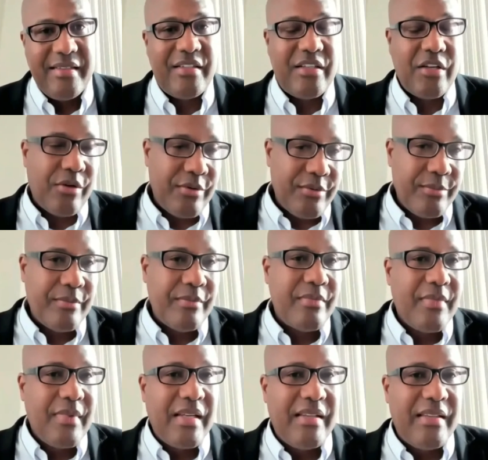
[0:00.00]
So
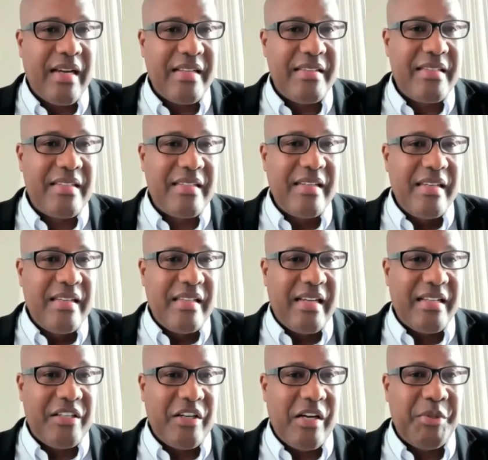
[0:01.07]
that's
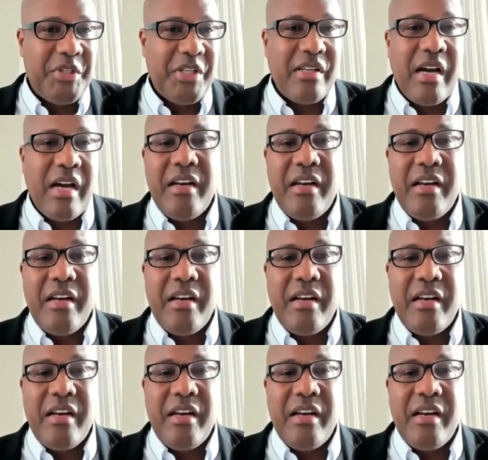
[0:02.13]
an option.